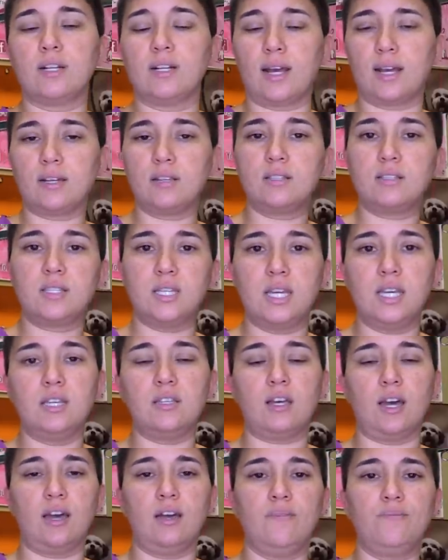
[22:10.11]
And I could see
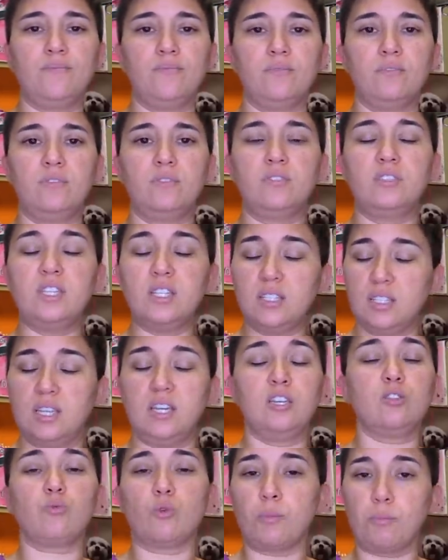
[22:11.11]
that the
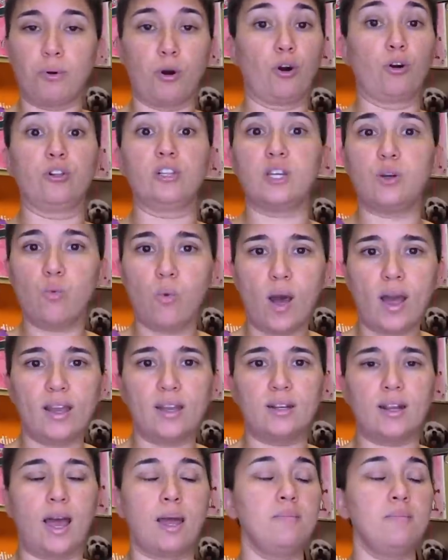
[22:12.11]
teeth were pearly white.